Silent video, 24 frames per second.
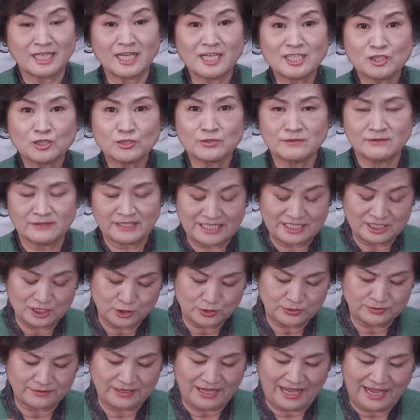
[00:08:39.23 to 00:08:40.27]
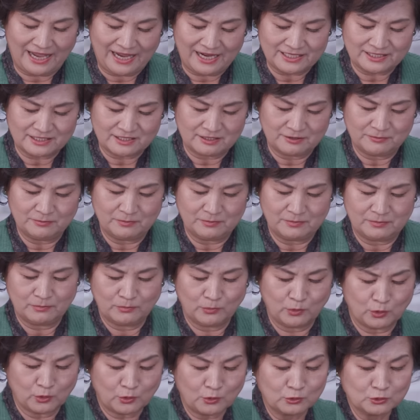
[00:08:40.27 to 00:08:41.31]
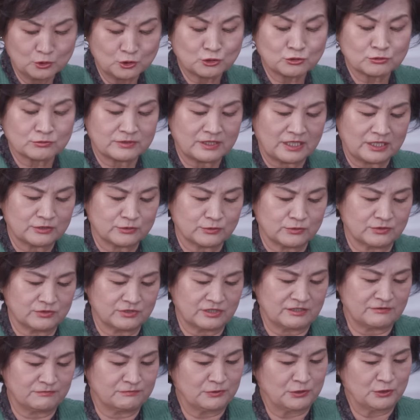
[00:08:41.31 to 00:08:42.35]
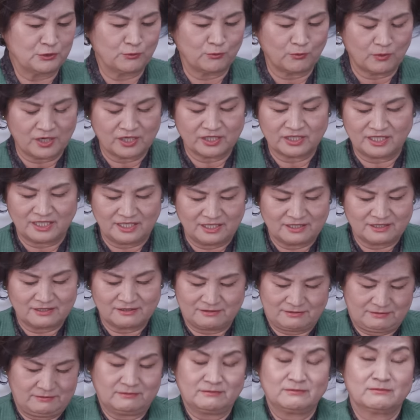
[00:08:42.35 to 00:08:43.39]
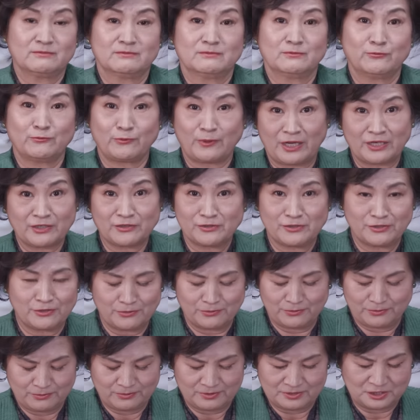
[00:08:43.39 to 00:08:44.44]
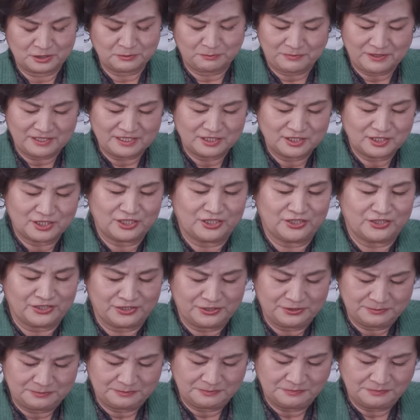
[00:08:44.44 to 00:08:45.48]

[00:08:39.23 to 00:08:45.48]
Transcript: not too late to add more gochugaru if you want it rather or spicier.